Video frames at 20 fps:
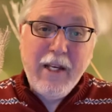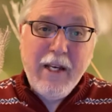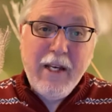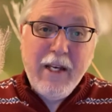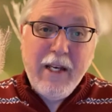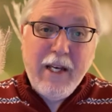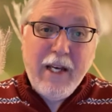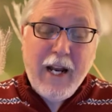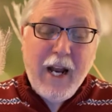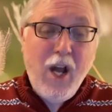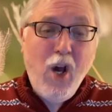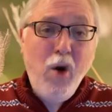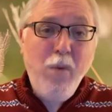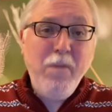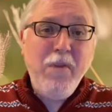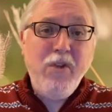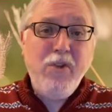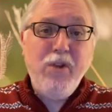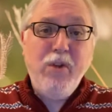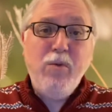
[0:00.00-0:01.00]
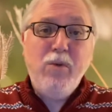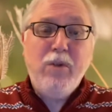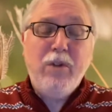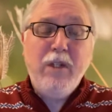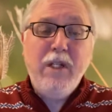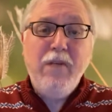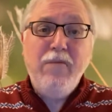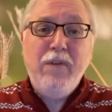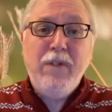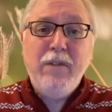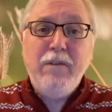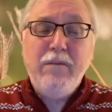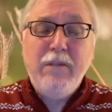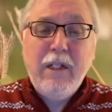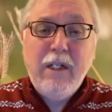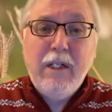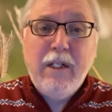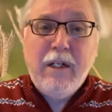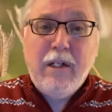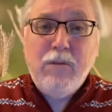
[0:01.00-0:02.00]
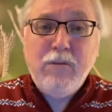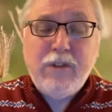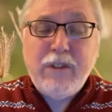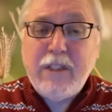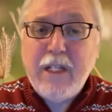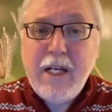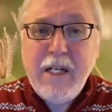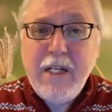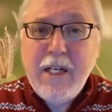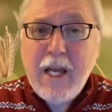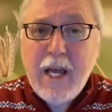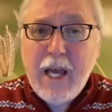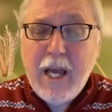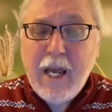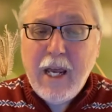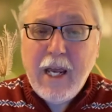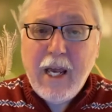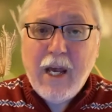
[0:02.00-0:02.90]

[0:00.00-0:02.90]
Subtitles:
And I hope that you will, even on Sunday,